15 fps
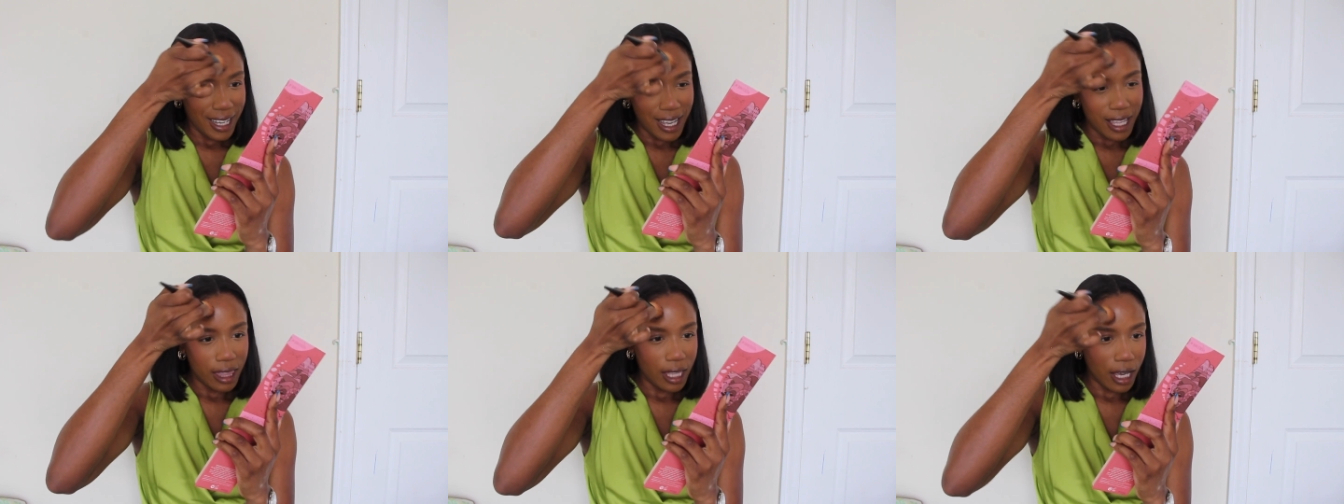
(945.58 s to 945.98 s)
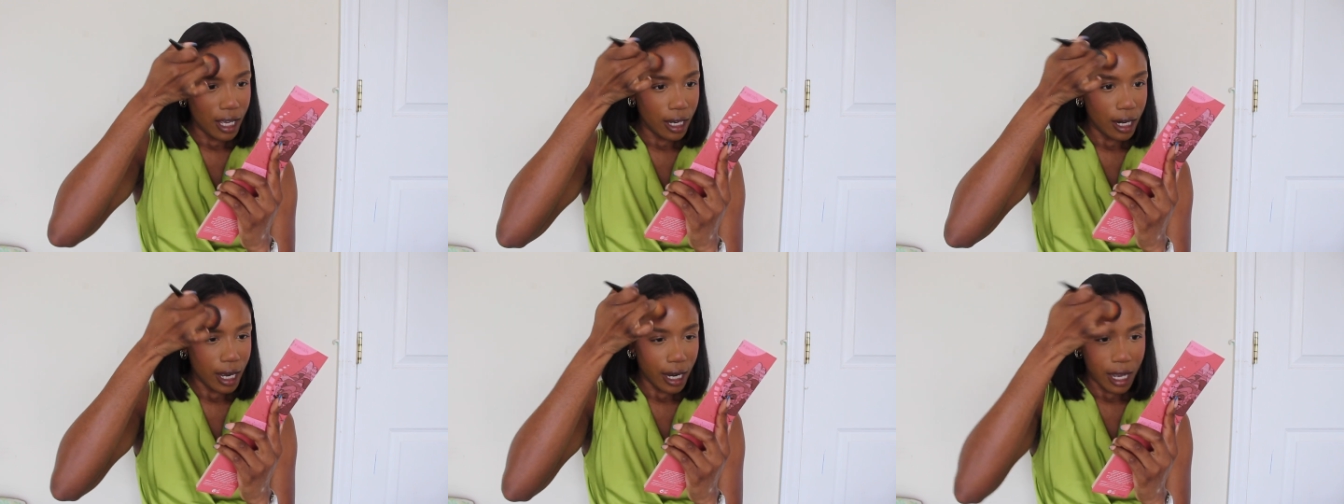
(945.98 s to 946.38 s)
And
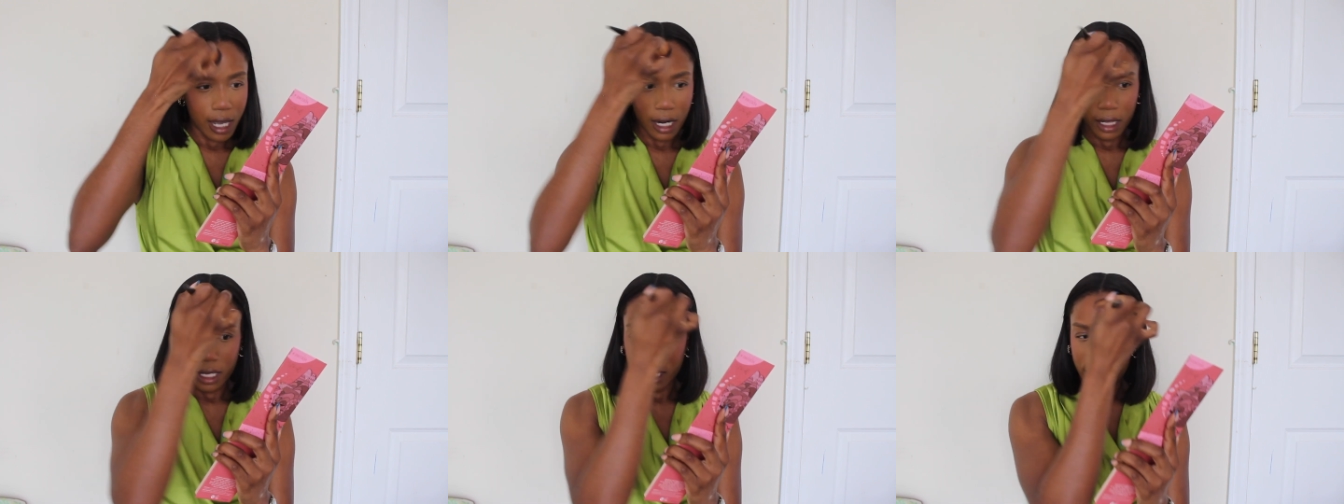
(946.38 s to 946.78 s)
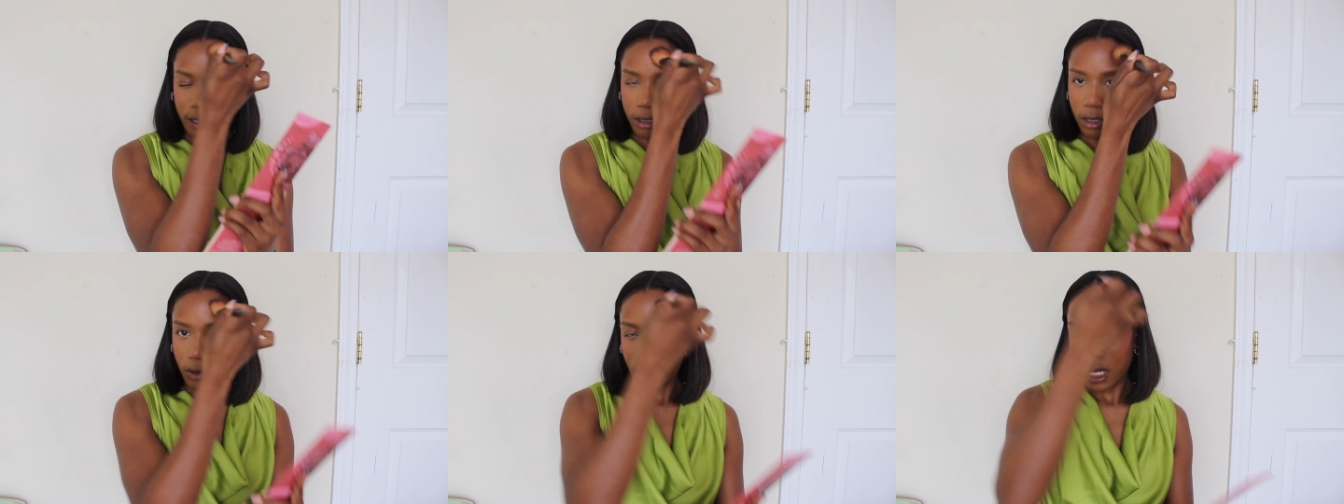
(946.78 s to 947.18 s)
then I kind of like to
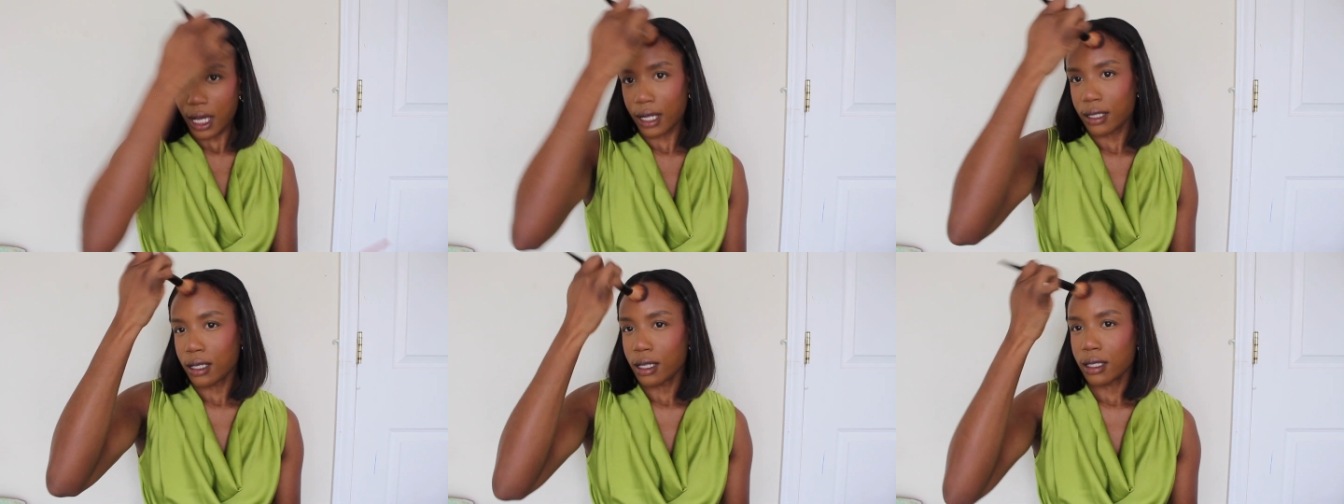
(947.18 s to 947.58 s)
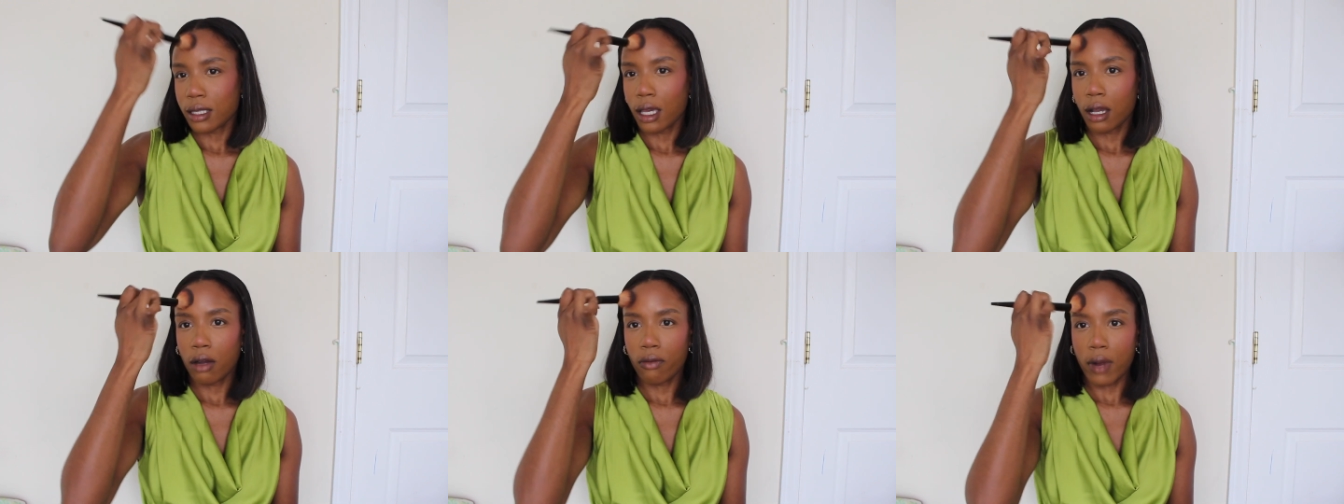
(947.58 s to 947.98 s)
do any excess
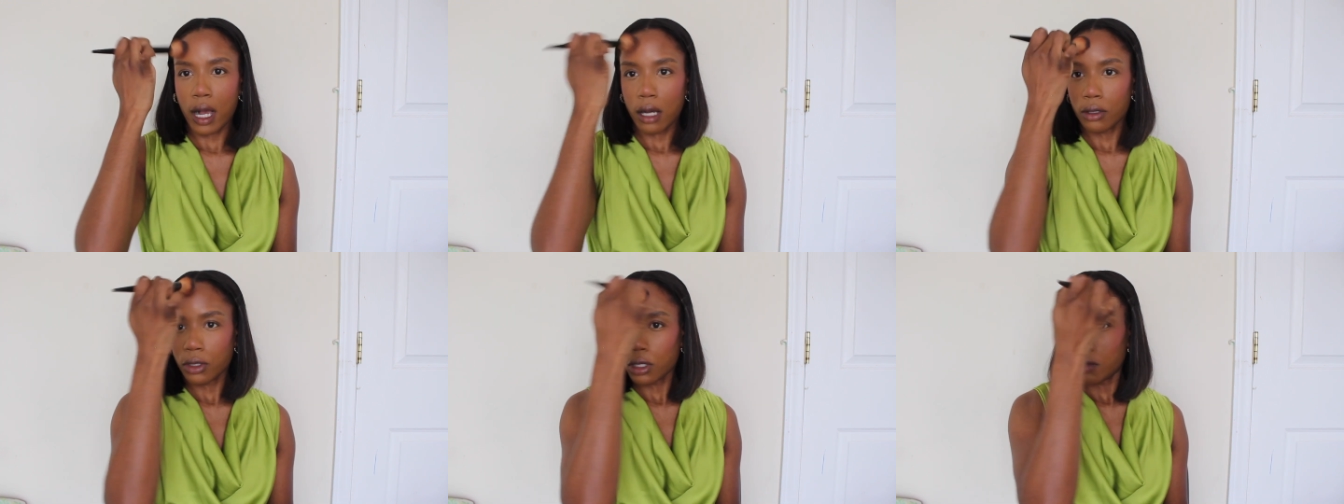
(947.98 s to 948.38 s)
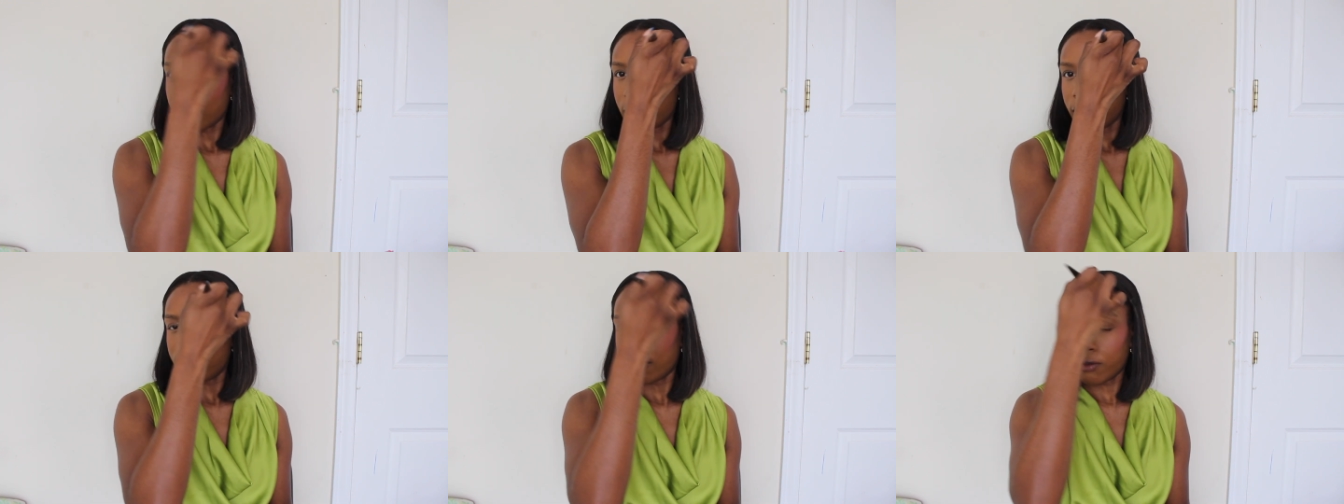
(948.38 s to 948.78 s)
like around
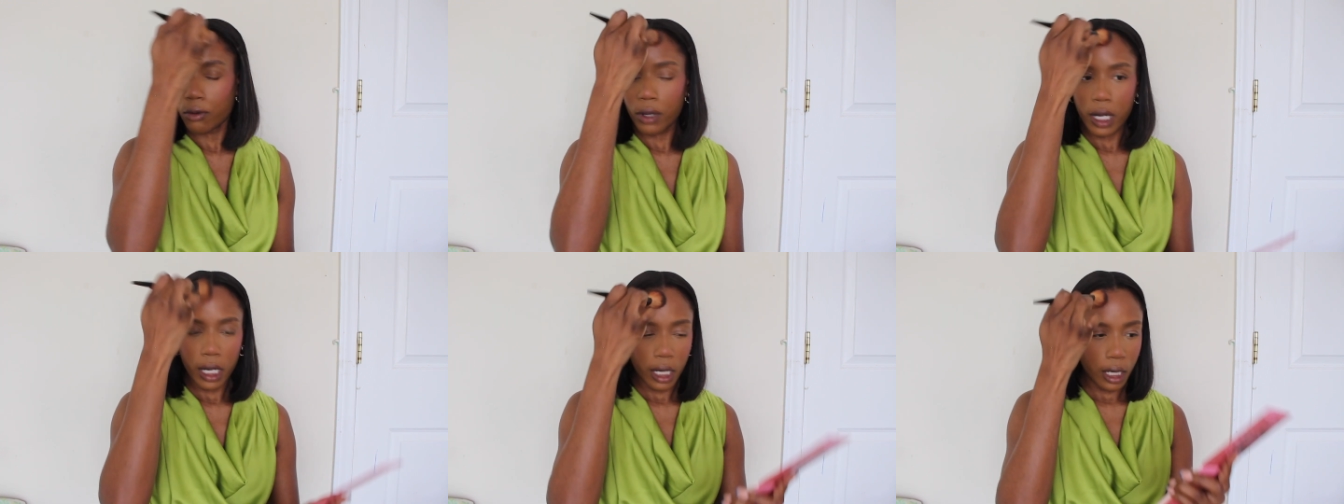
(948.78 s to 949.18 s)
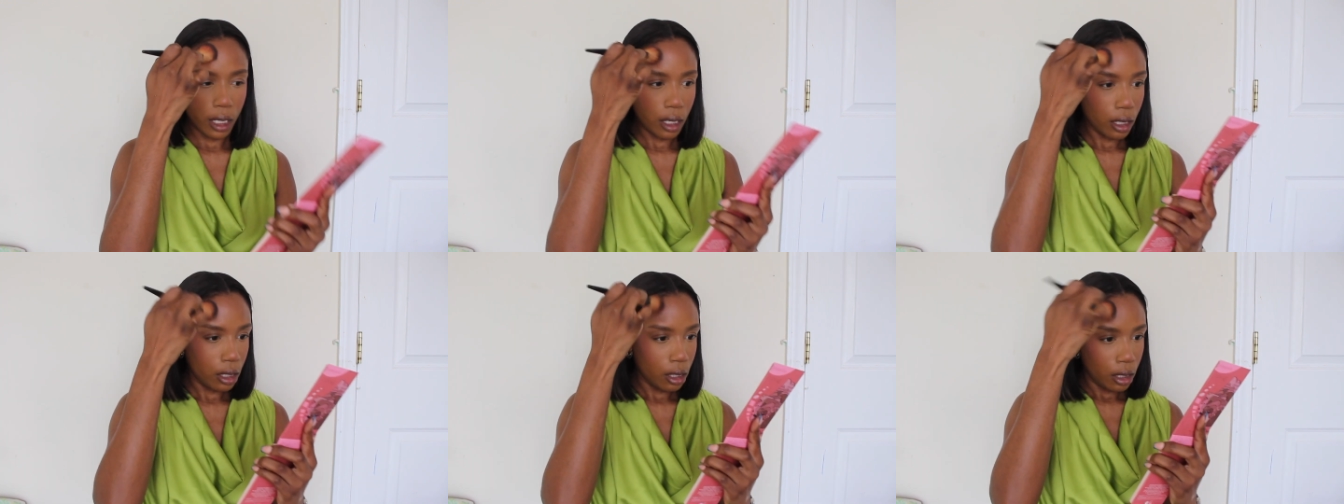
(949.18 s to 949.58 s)
my forehead,